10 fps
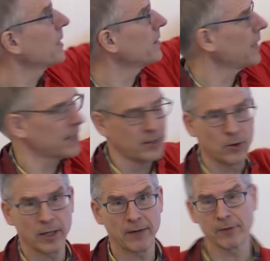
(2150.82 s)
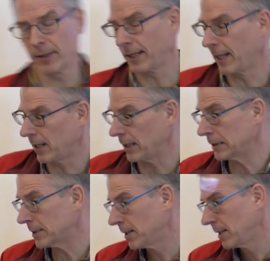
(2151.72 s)
here and they ignore everything
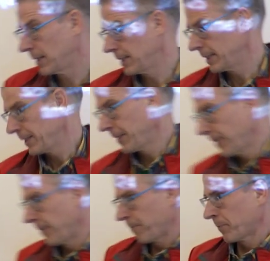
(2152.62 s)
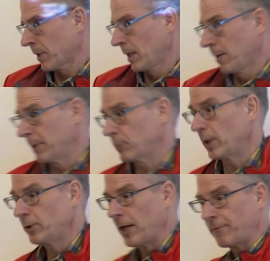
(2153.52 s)
else. But
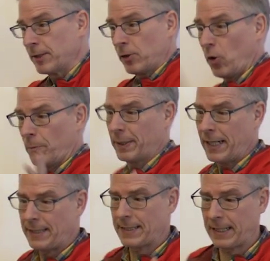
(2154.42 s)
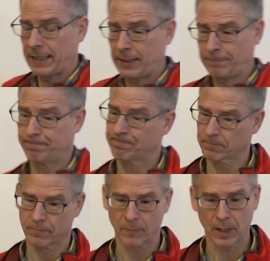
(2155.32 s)
once you have this whole brain data,
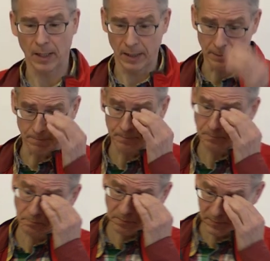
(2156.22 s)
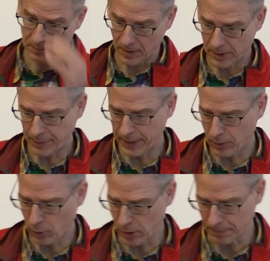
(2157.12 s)
um, it's pretty
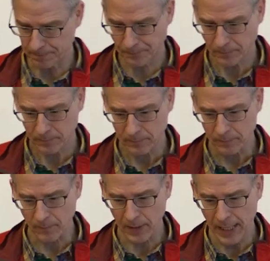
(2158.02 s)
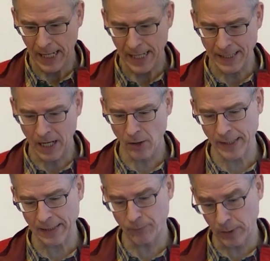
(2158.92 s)
cool. And now
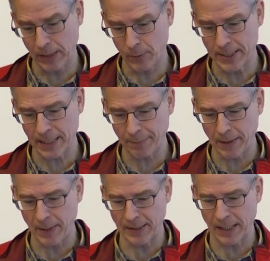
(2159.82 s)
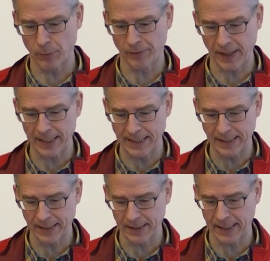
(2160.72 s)
then we, we supplement that with very
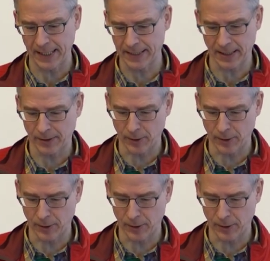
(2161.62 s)
detailed data.